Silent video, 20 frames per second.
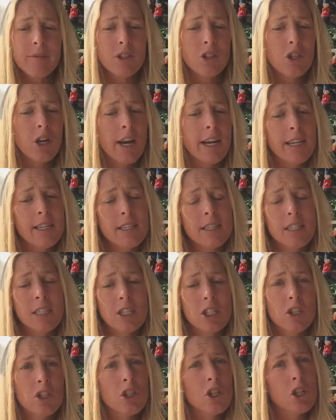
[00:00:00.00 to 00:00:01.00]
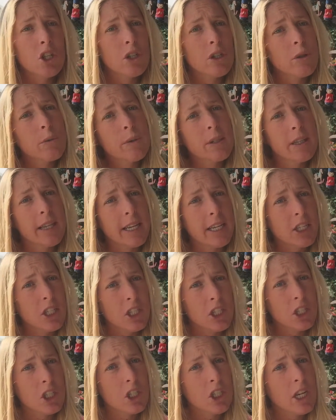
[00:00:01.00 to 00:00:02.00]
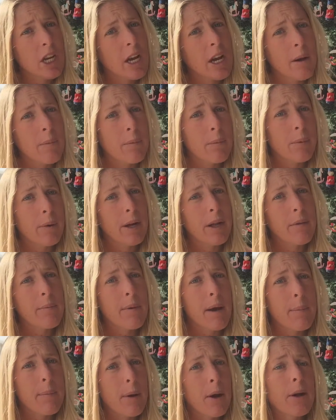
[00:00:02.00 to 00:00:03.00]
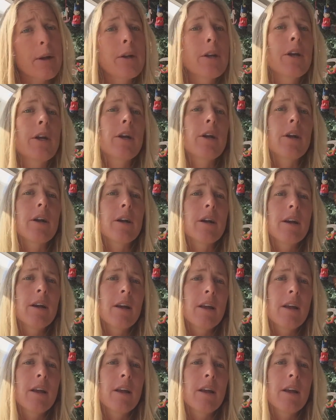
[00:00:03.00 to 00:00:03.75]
trying to nurture a relationship with my partner,